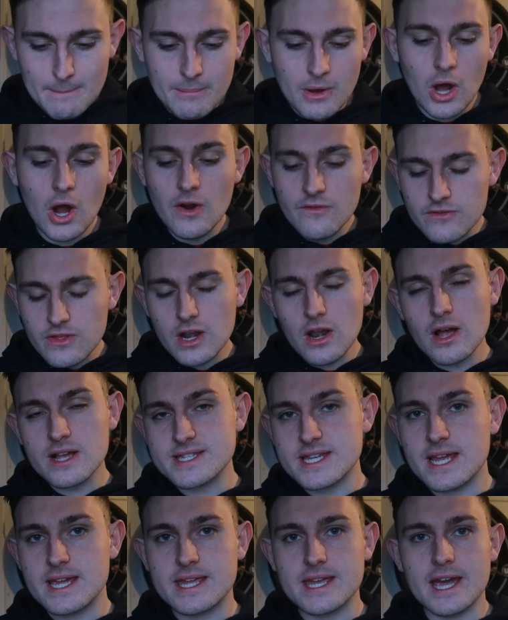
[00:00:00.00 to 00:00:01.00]
But over the
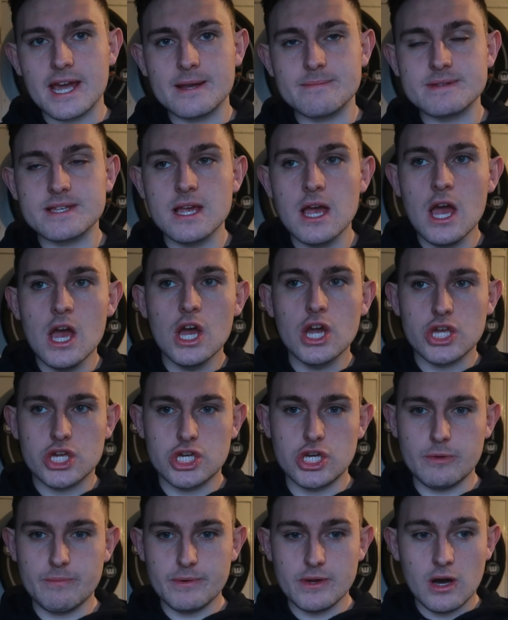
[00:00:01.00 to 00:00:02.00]
last 8 games,
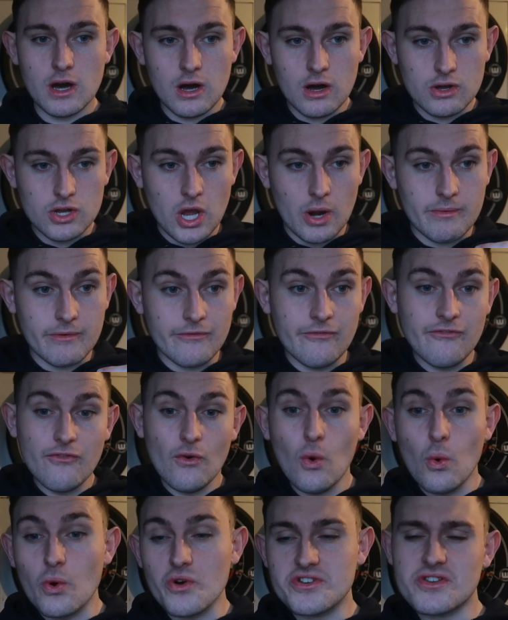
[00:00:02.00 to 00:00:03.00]
QPR going
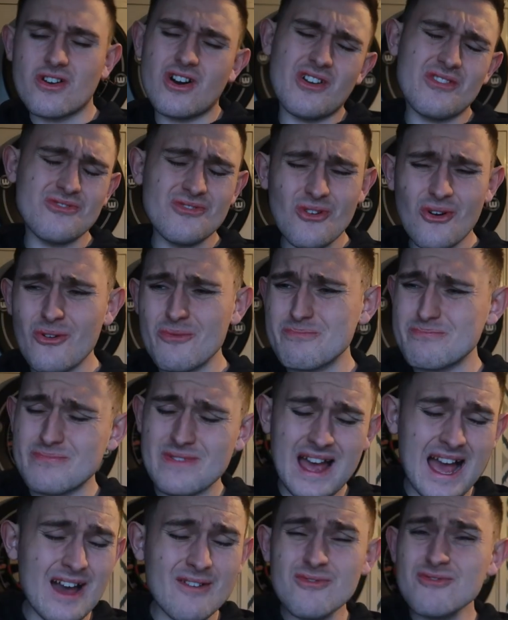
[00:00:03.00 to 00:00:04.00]
forward
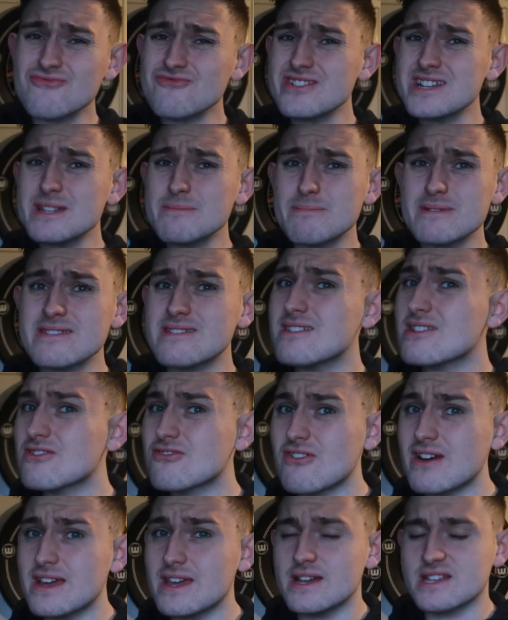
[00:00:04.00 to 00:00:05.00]
haven't really been the
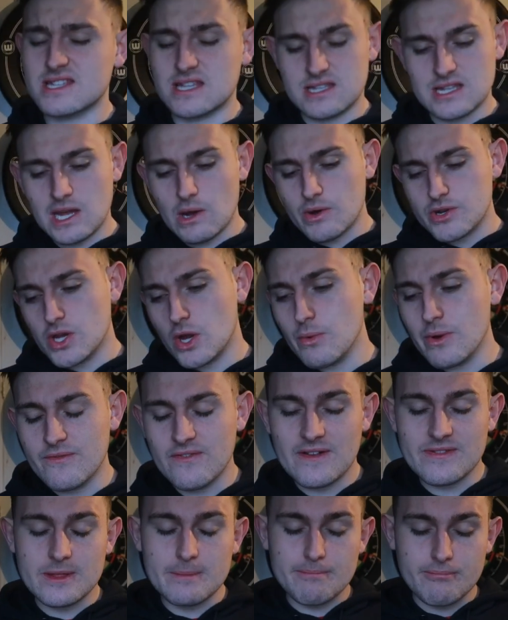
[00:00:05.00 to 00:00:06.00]
greatest. And now I know
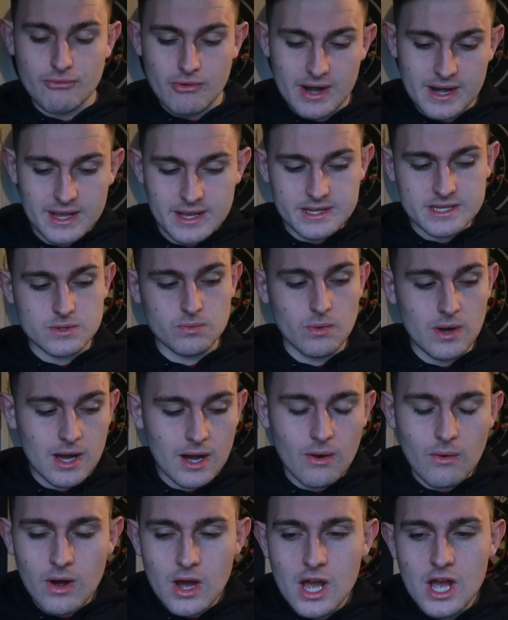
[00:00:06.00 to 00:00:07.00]
we've had the break as
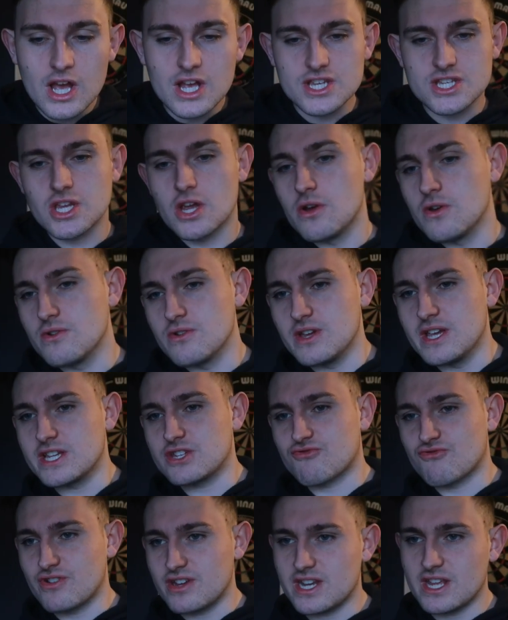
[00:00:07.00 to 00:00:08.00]
well, so
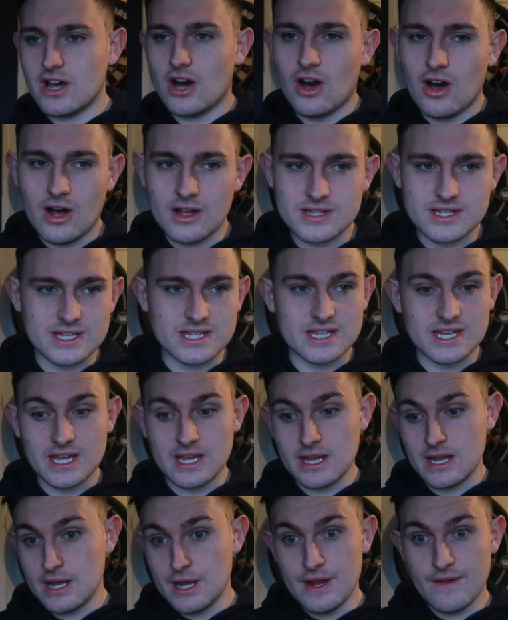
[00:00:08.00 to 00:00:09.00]
it's really hard to
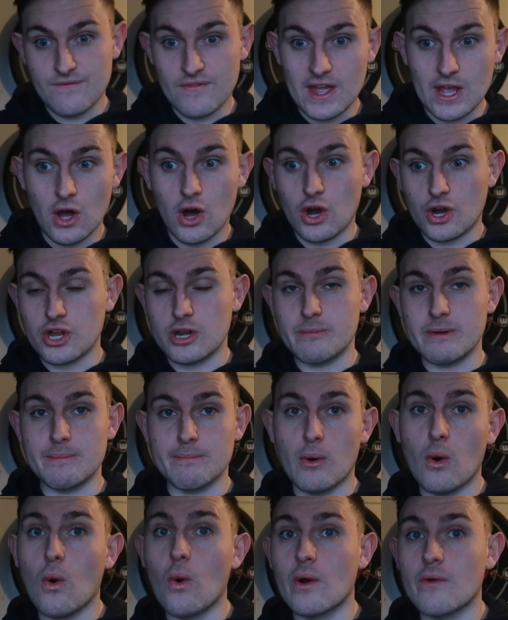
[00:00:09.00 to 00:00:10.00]
see if they are going to be
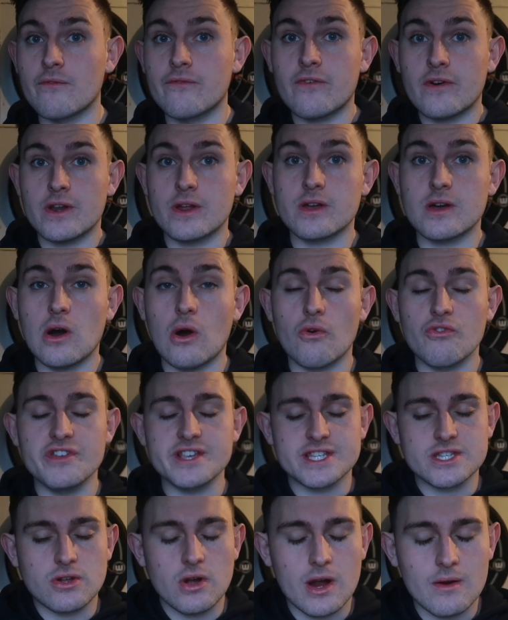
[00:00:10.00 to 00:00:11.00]
poor in front of goal
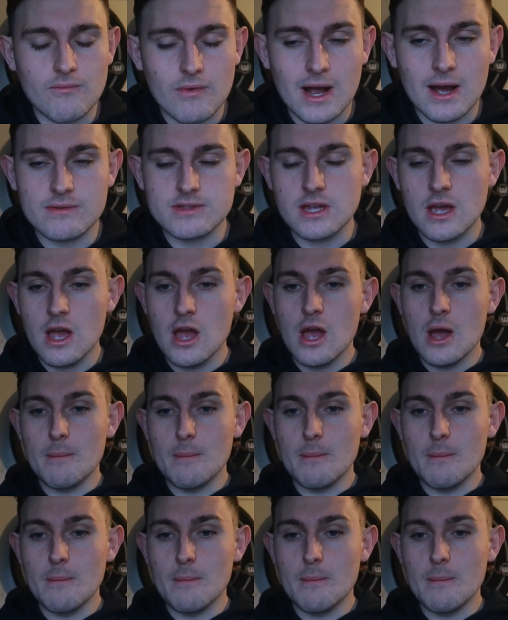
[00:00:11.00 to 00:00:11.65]
this time round.